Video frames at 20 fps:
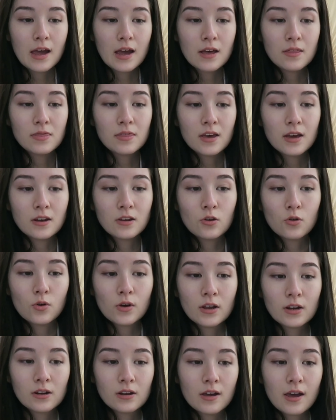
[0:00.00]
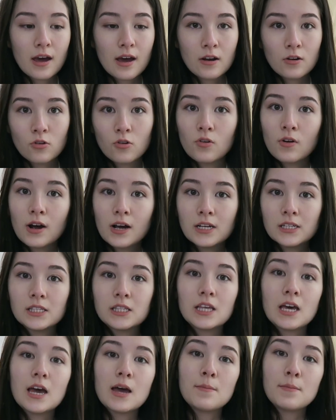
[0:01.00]
and then you can
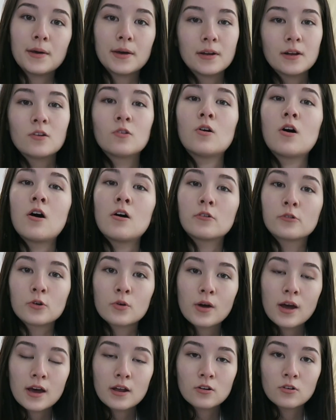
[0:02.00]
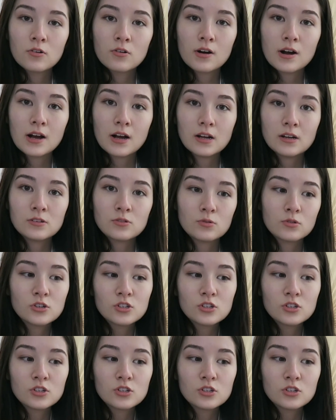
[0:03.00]
categorize them and it'll auto categorize.